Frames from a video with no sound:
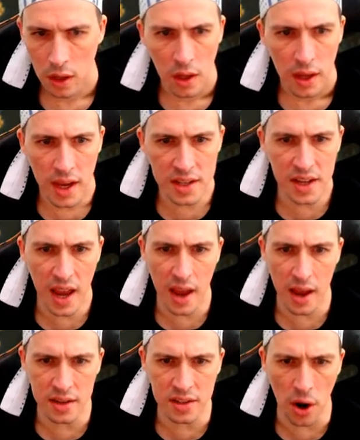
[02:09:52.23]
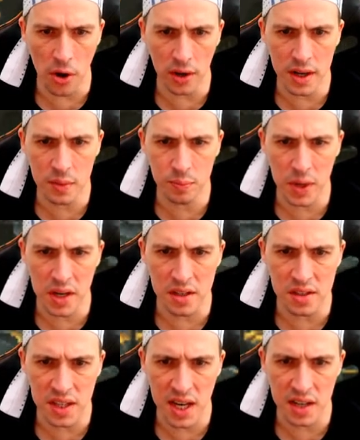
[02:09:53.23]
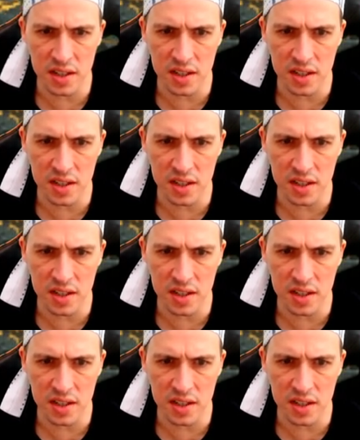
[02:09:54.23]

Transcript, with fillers: It's only been since,